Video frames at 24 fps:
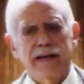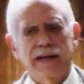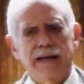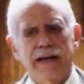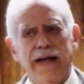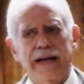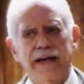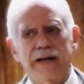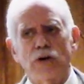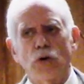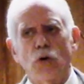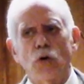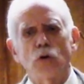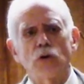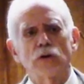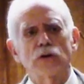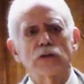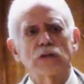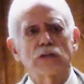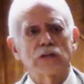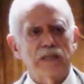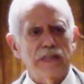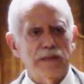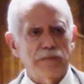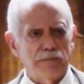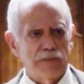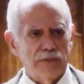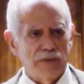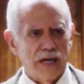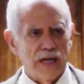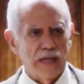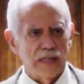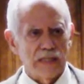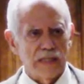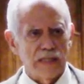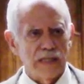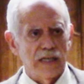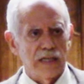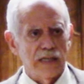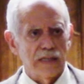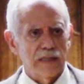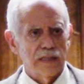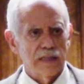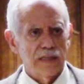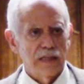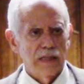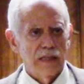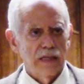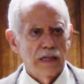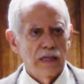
an orderly process.